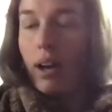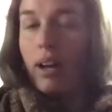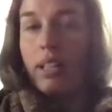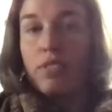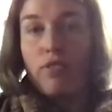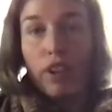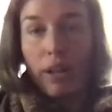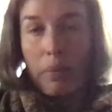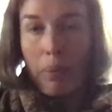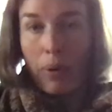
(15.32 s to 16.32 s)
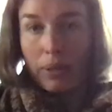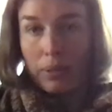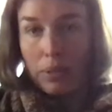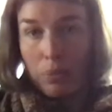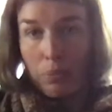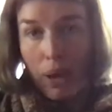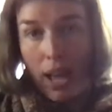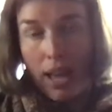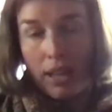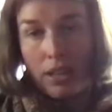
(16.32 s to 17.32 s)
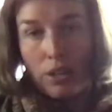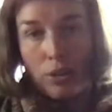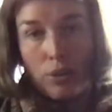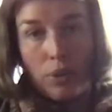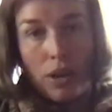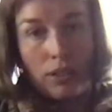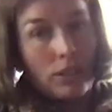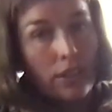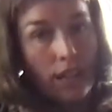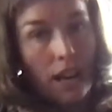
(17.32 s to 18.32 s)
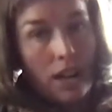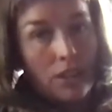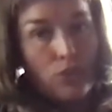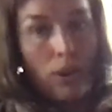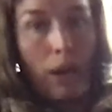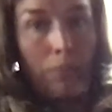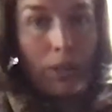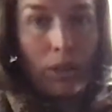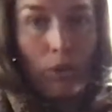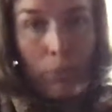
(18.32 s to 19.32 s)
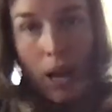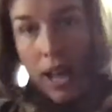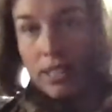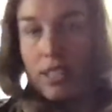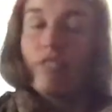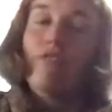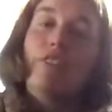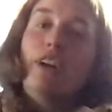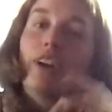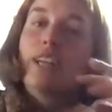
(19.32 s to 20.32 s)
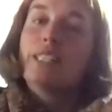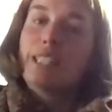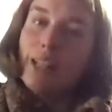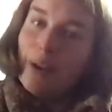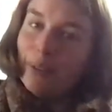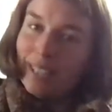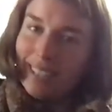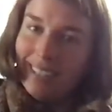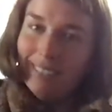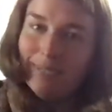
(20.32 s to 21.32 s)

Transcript: It's very important when you are learning how to drum that you practice very slowly,